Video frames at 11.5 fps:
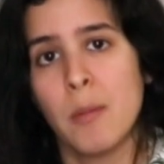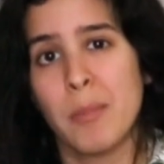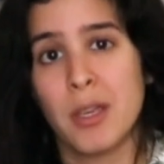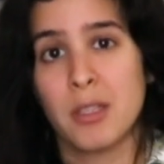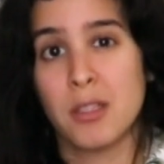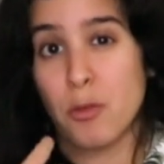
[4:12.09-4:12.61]

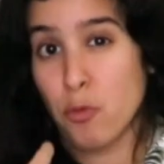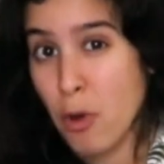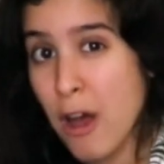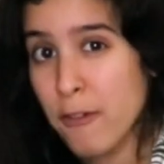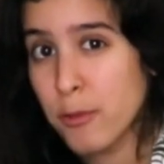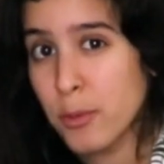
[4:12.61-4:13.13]
because the
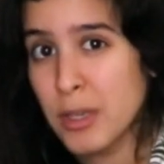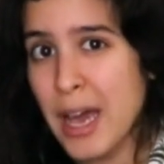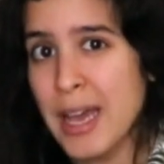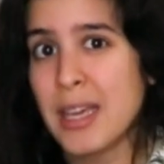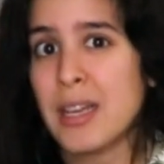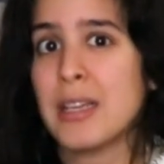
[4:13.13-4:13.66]
raw food
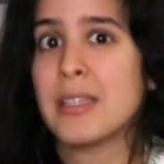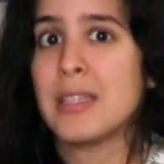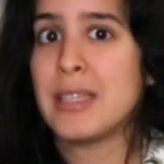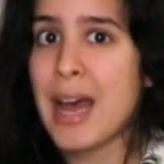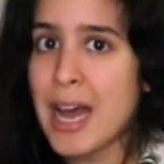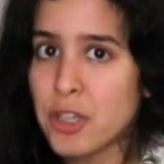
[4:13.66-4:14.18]
diet is
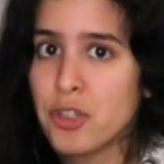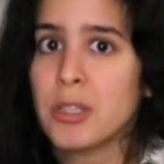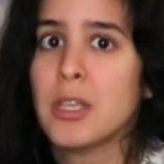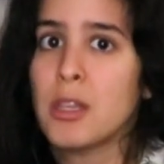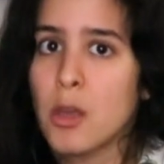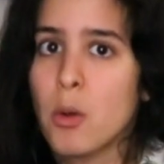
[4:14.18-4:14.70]

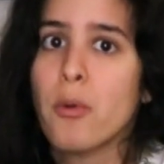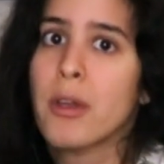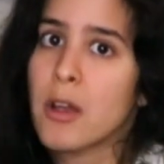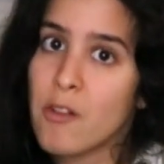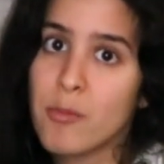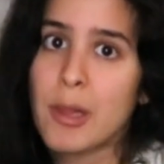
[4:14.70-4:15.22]
naturally
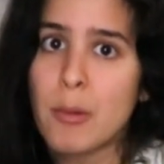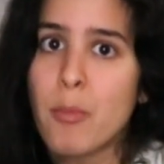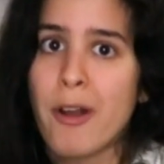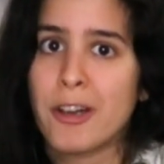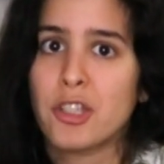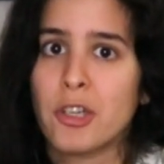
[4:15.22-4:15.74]
lowering of blood
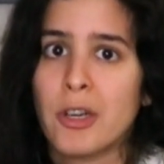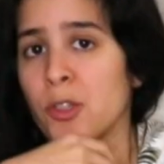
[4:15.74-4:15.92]
pressure.